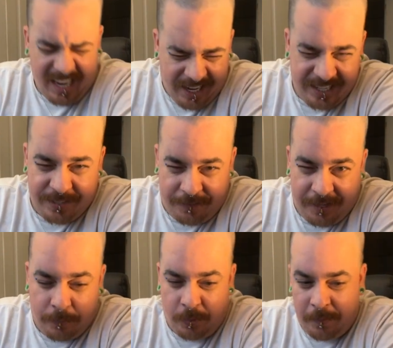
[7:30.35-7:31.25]
It is a
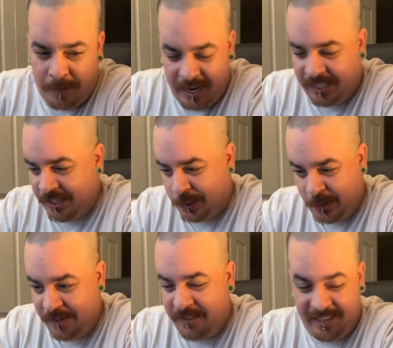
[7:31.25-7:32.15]
fingerprint magnet
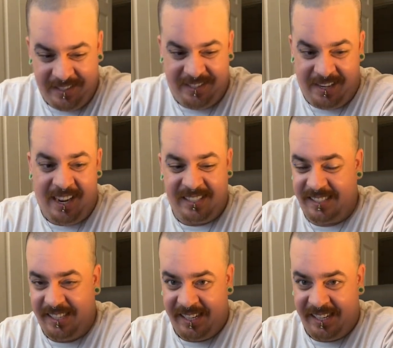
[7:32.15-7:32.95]
or even dust.